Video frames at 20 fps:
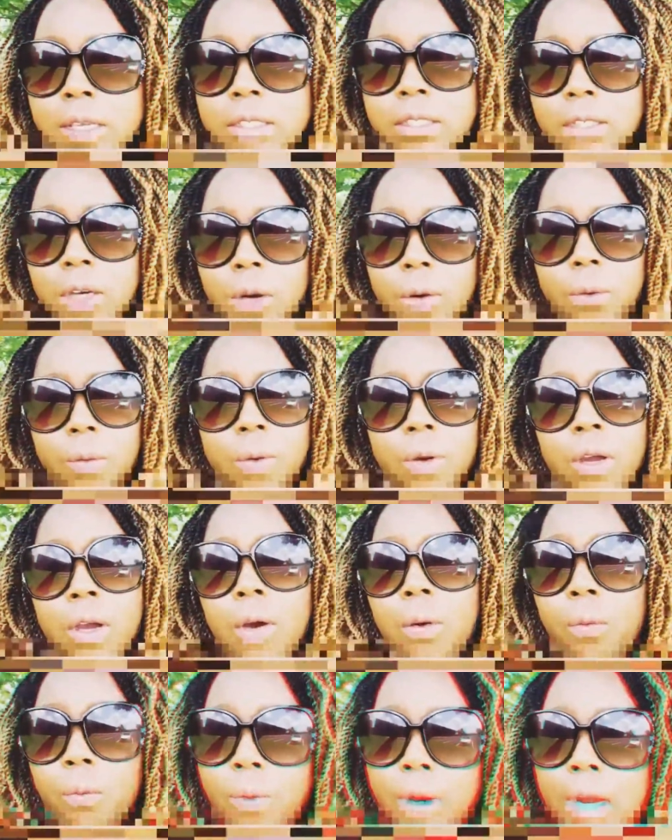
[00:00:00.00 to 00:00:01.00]
So
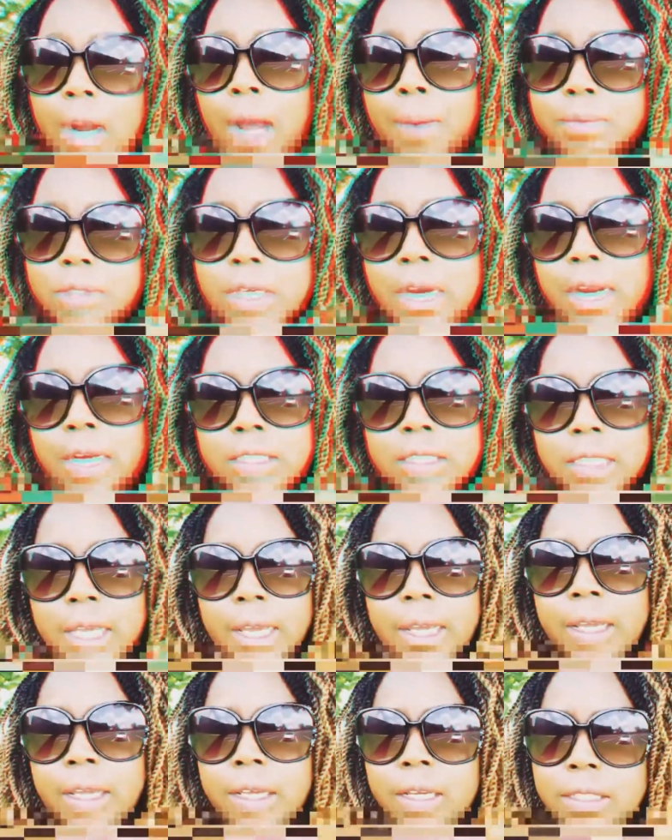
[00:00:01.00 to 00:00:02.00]
what I'm trying to
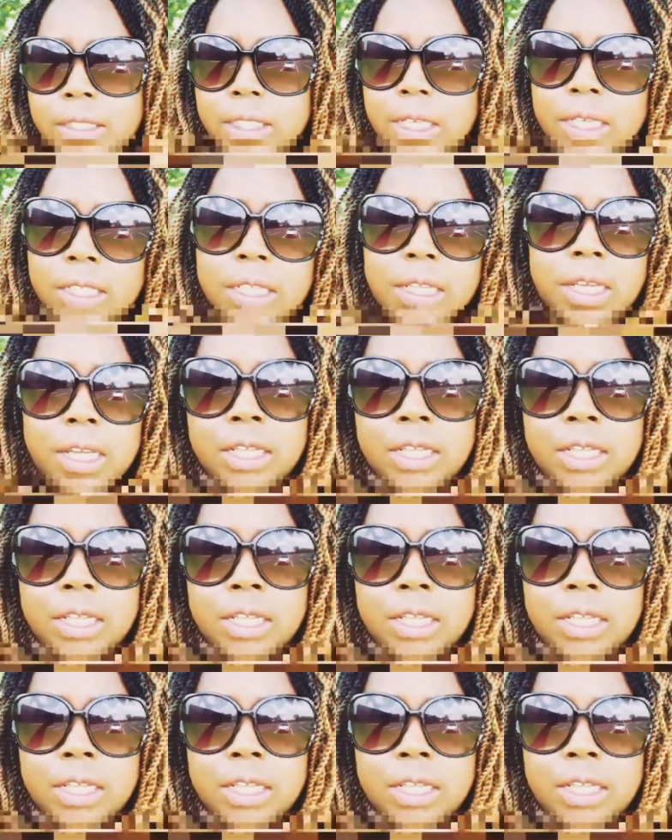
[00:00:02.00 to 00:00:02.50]
say is, it